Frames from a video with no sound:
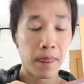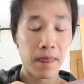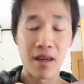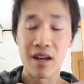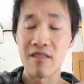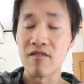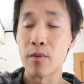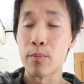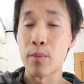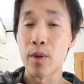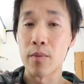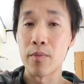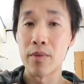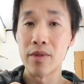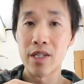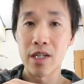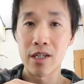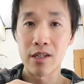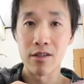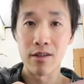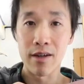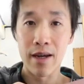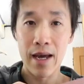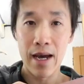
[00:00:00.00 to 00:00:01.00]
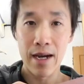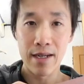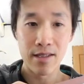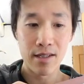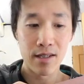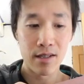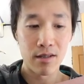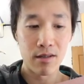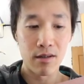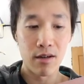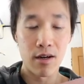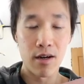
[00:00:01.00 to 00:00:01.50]
kind of a perpendicular
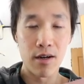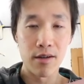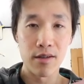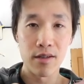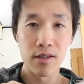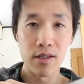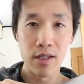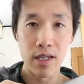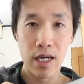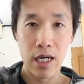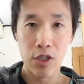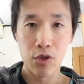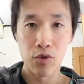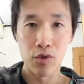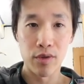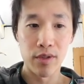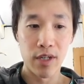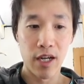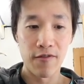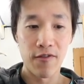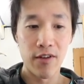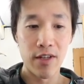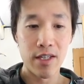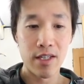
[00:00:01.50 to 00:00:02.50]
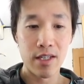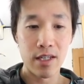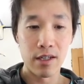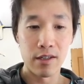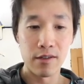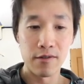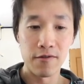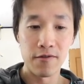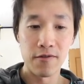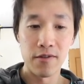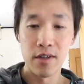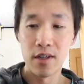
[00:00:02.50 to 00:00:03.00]
axis on the actual knife
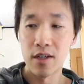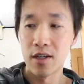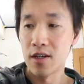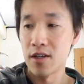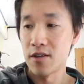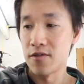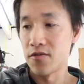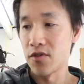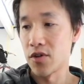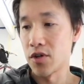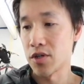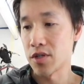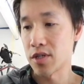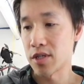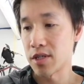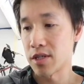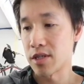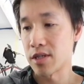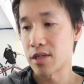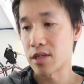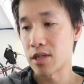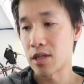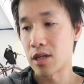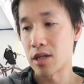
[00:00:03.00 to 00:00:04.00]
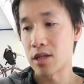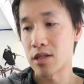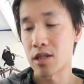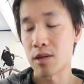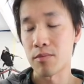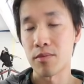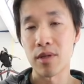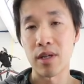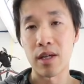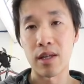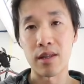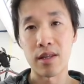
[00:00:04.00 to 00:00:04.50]
itself versus
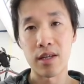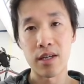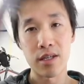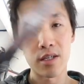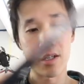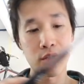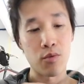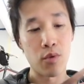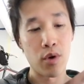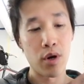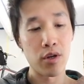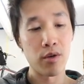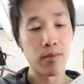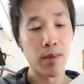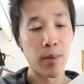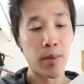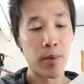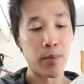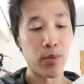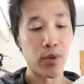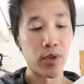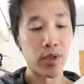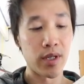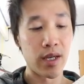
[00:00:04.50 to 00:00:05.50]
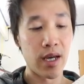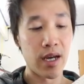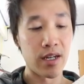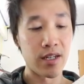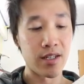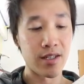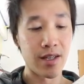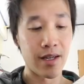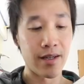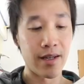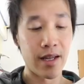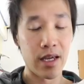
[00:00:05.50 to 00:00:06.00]
something like this where you might be pulling at
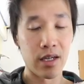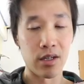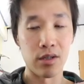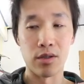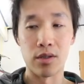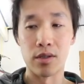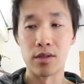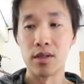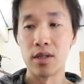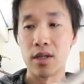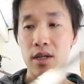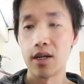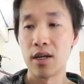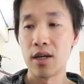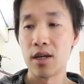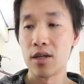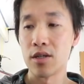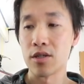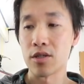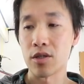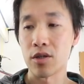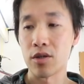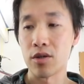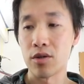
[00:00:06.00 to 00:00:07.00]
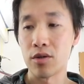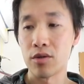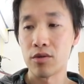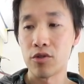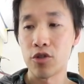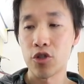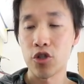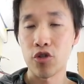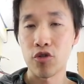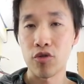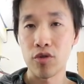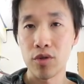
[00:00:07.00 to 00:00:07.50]
a slight angle. So
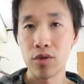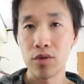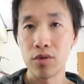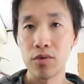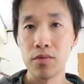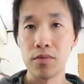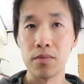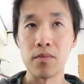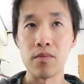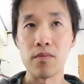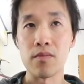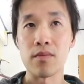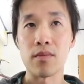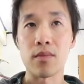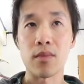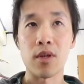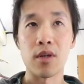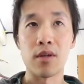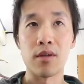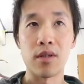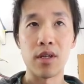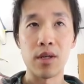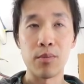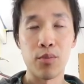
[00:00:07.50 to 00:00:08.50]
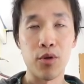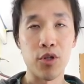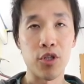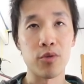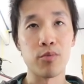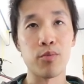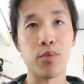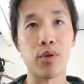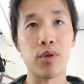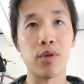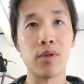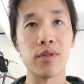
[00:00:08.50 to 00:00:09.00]
true, the push
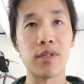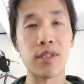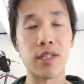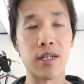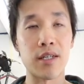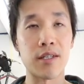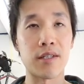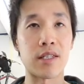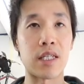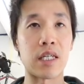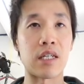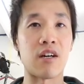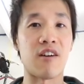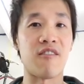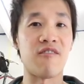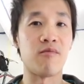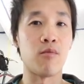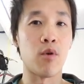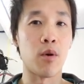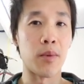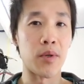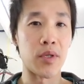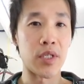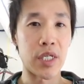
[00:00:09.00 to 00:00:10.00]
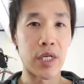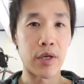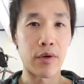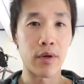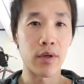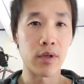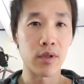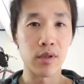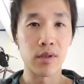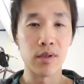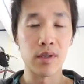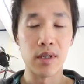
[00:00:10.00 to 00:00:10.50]
and pull does take off more
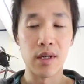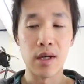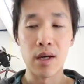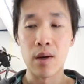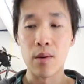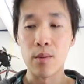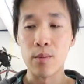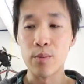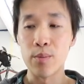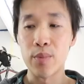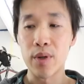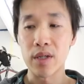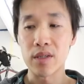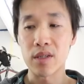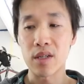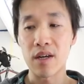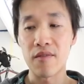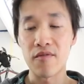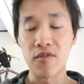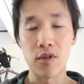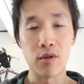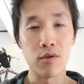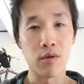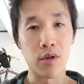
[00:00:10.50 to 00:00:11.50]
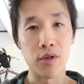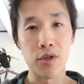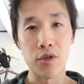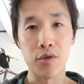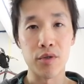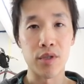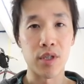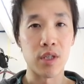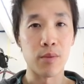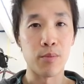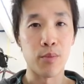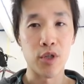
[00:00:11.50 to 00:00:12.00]
material. But if you are
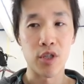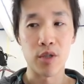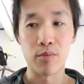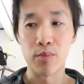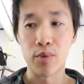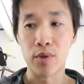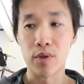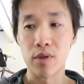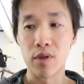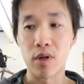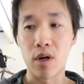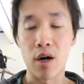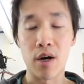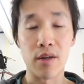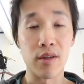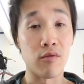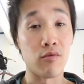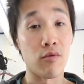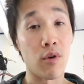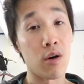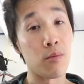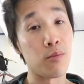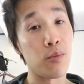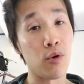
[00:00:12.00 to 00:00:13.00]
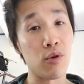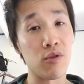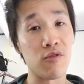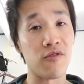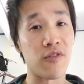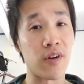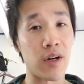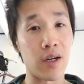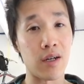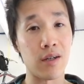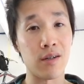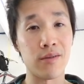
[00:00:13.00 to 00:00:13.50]
using the push and pull on the wrong
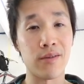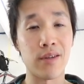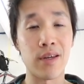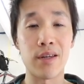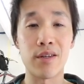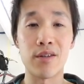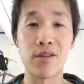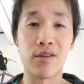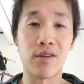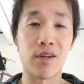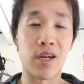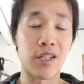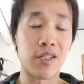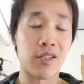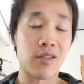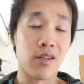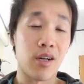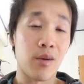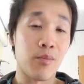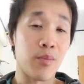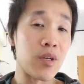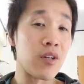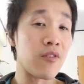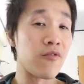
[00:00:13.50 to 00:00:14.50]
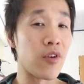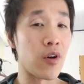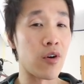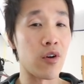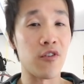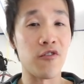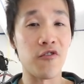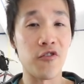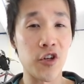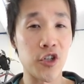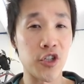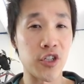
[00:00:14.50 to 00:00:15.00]
profile, then you're actually not being
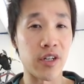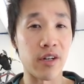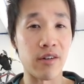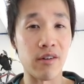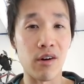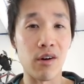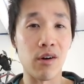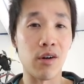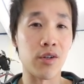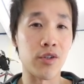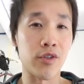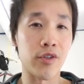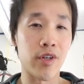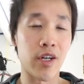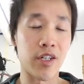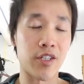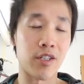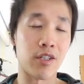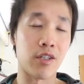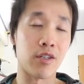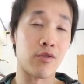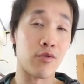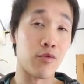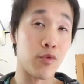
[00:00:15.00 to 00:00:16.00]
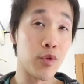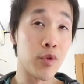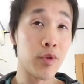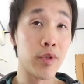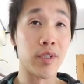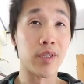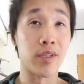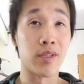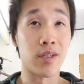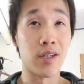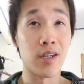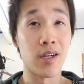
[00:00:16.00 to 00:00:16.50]
very efficient at all. You're actually going to
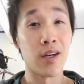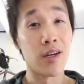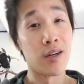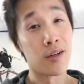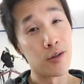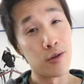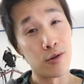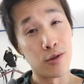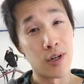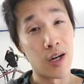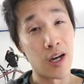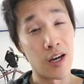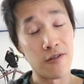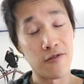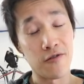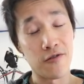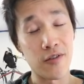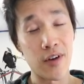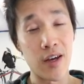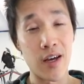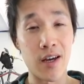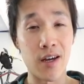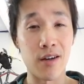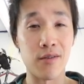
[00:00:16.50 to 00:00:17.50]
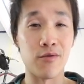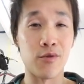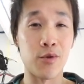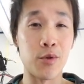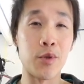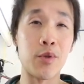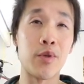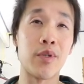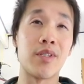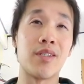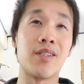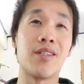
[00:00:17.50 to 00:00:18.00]
ruin your knife and
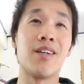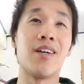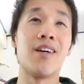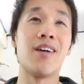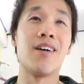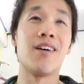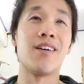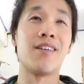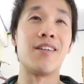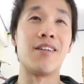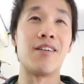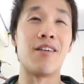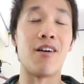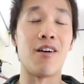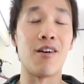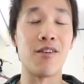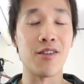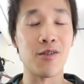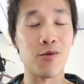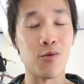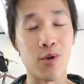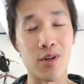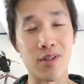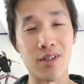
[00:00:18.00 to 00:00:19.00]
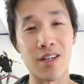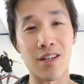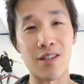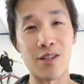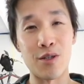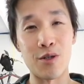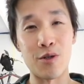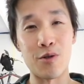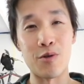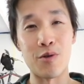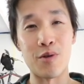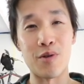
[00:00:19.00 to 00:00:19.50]
ruin, you know, all the work that
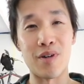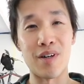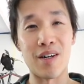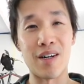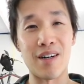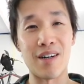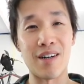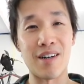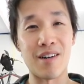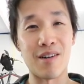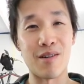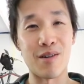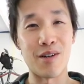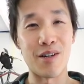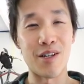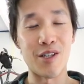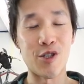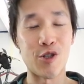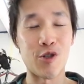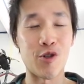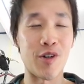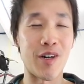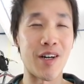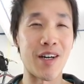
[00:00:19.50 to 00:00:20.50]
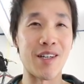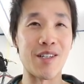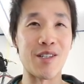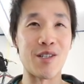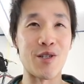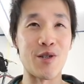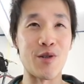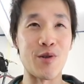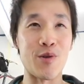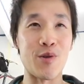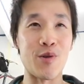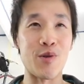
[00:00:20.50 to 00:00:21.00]
you are trying
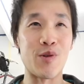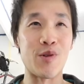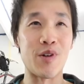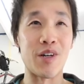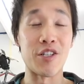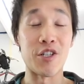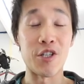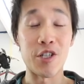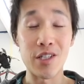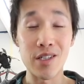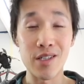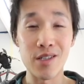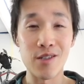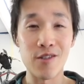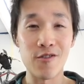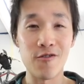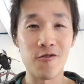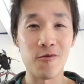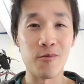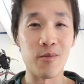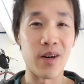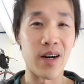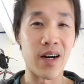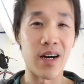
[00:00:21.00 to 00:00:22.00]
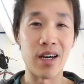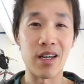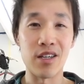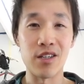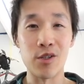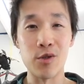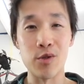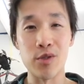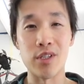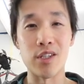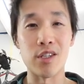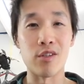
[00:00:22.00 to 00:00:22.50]
to achieve by
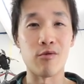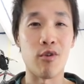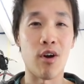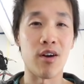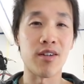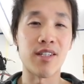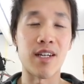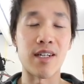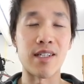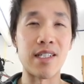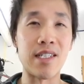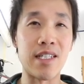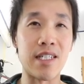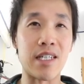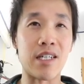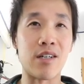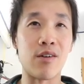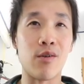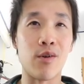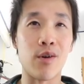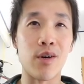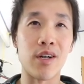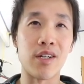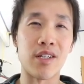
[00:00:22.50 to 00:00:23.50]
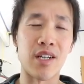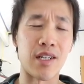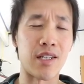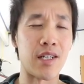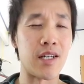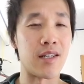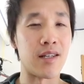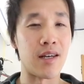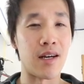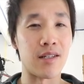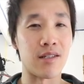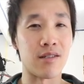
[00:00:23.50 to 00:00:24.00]
using the wrong technique or a
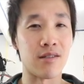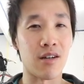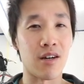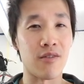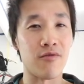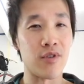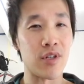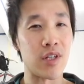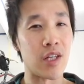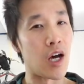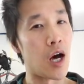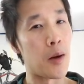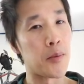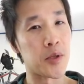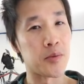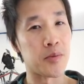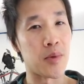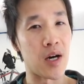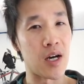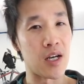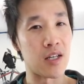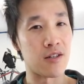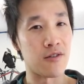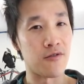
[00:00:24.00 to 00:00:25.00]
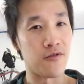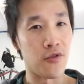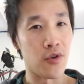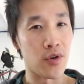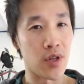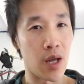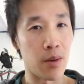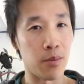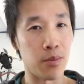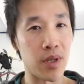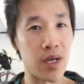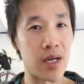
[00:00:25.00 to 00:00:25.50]
technique that is not really optimized
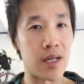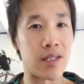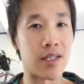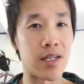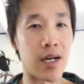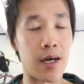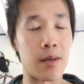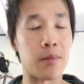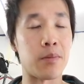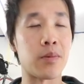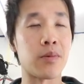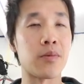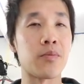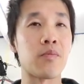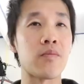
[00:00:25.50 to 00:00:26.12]
for that blade type.